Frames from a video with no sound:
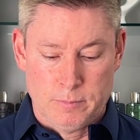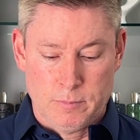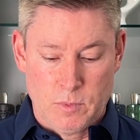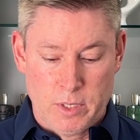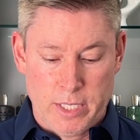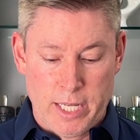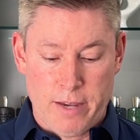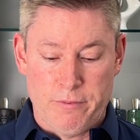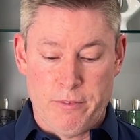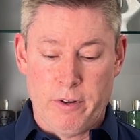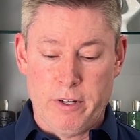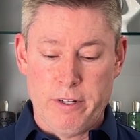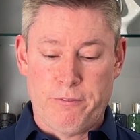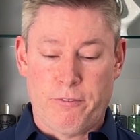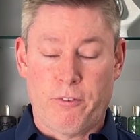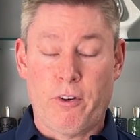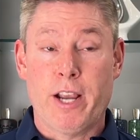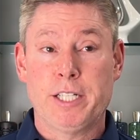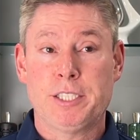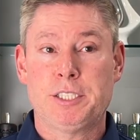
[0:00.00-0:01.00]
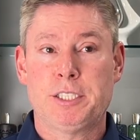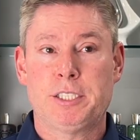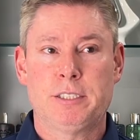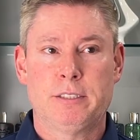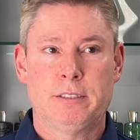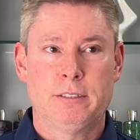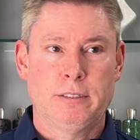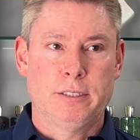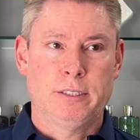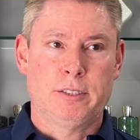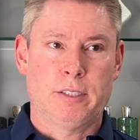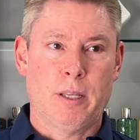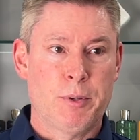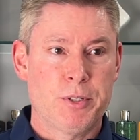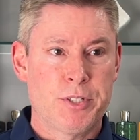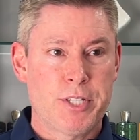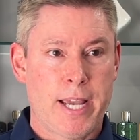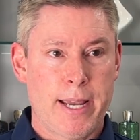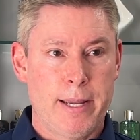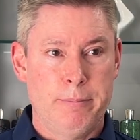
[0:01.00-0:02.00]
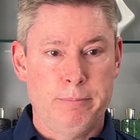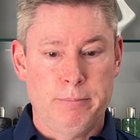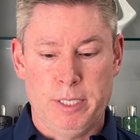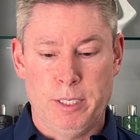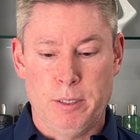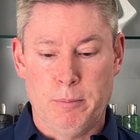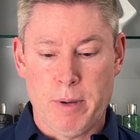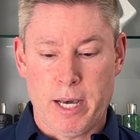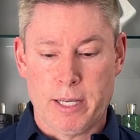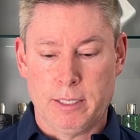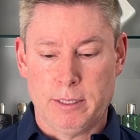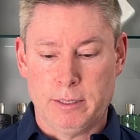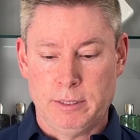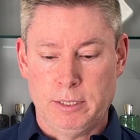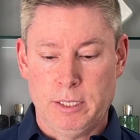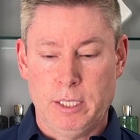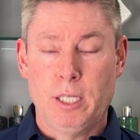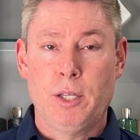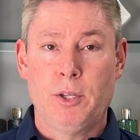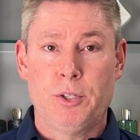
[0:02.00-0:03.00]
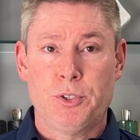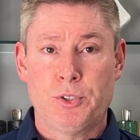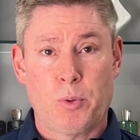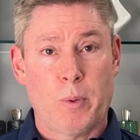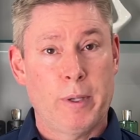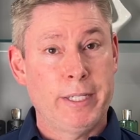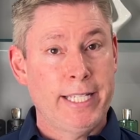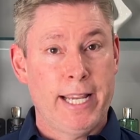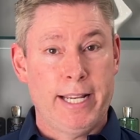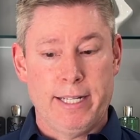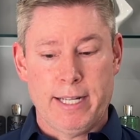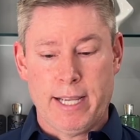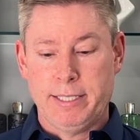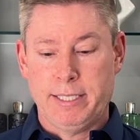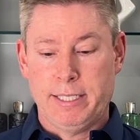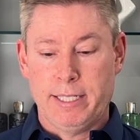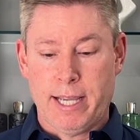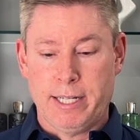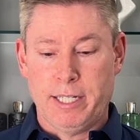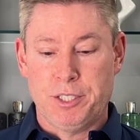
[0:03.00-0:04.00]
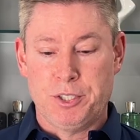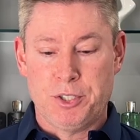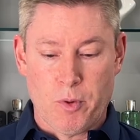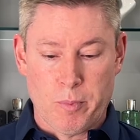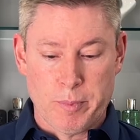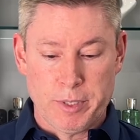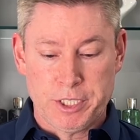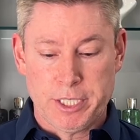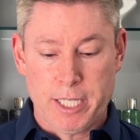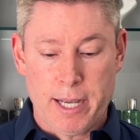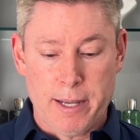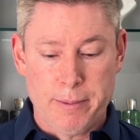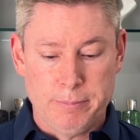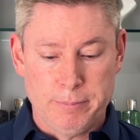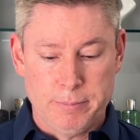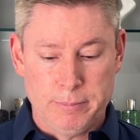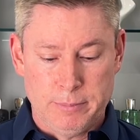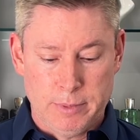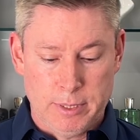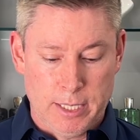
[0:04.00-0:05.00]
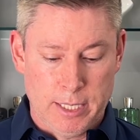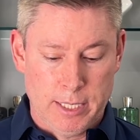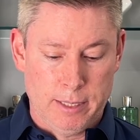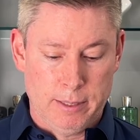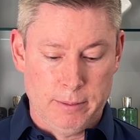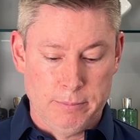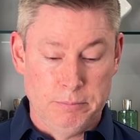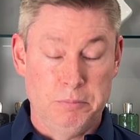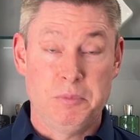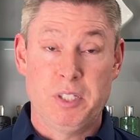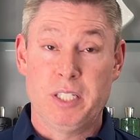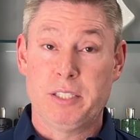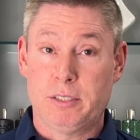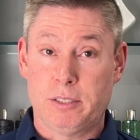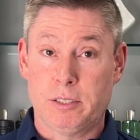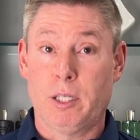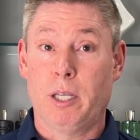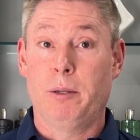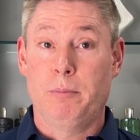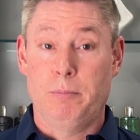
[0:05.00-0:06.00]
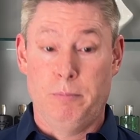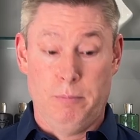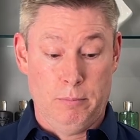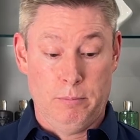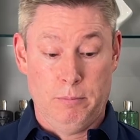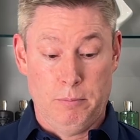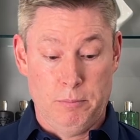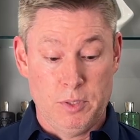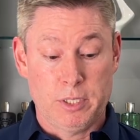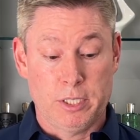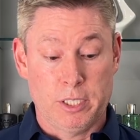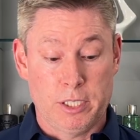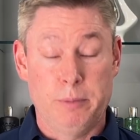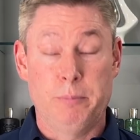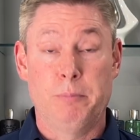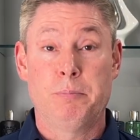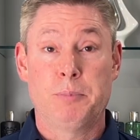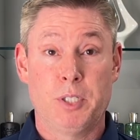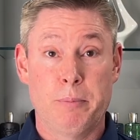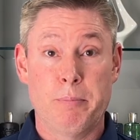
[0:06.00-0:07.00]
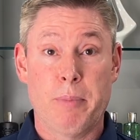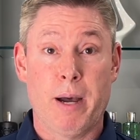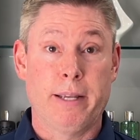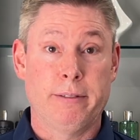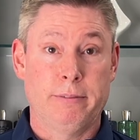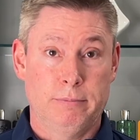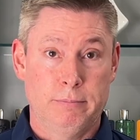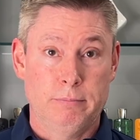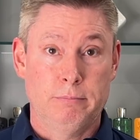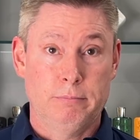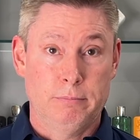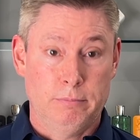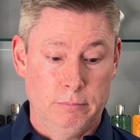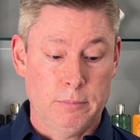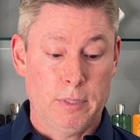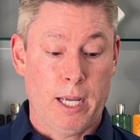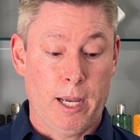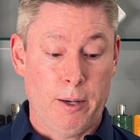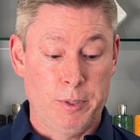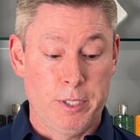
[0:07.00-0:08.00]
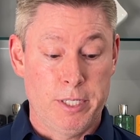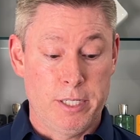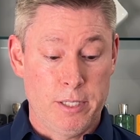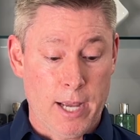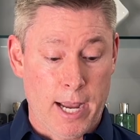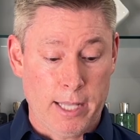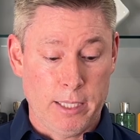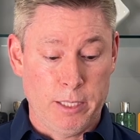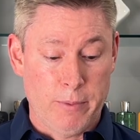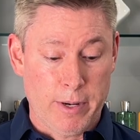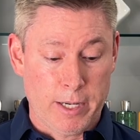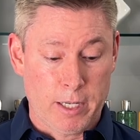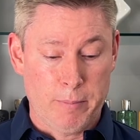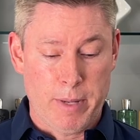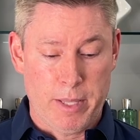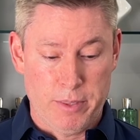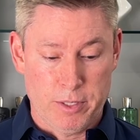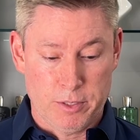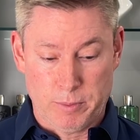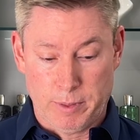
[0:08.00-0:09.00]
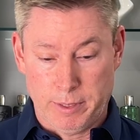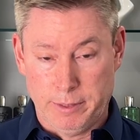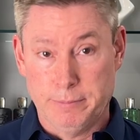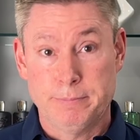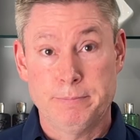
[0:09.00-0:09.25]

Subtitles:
Yeah, very fresh, summertime in a bottle. $28.99 at Joma Shop. This is a good buy. I would highly recommend this one.